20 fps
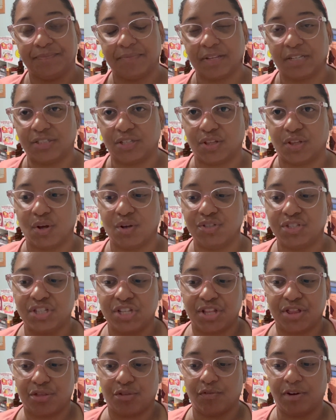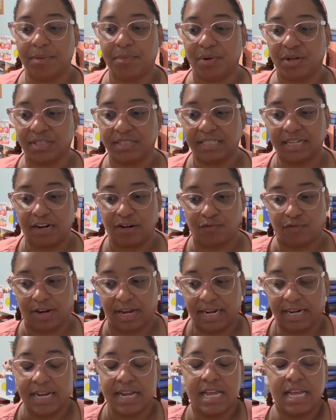So those are the 3 books that I
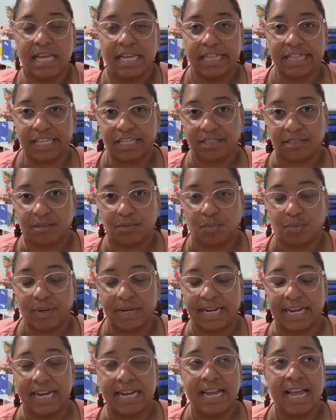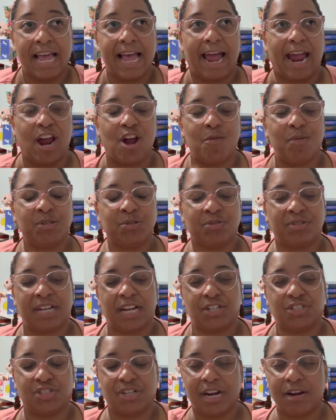read this week. I almost was
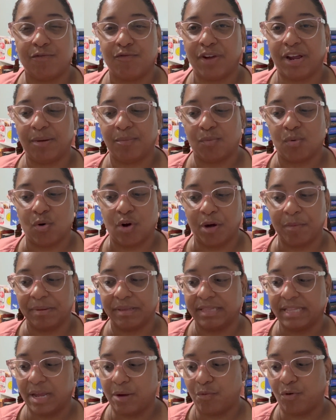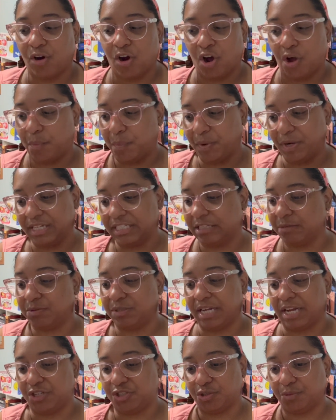like, should I have read more? But they were all pretty
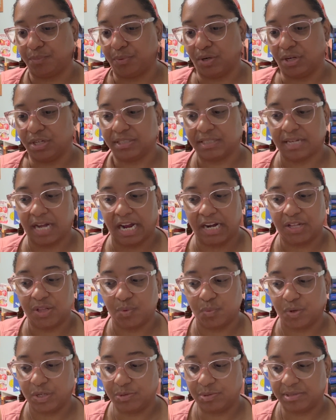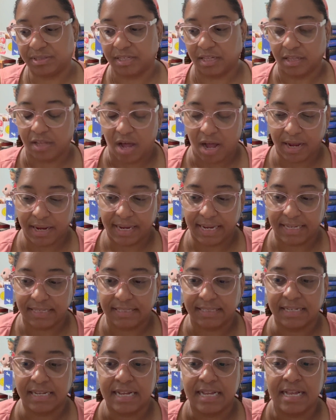substantial books. God of the Woods was the
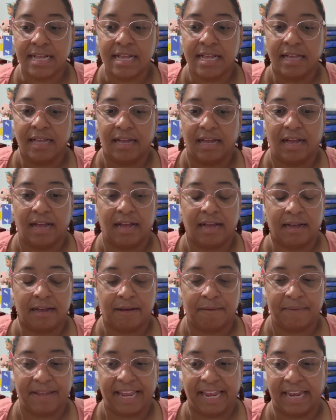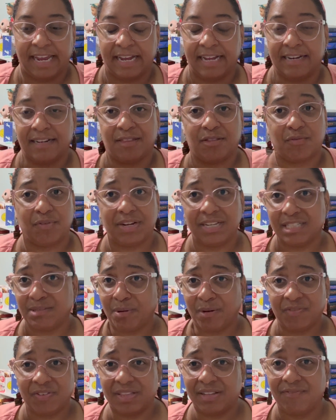longest, and 3 is
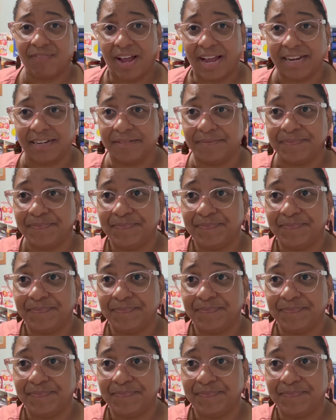perfectly fine.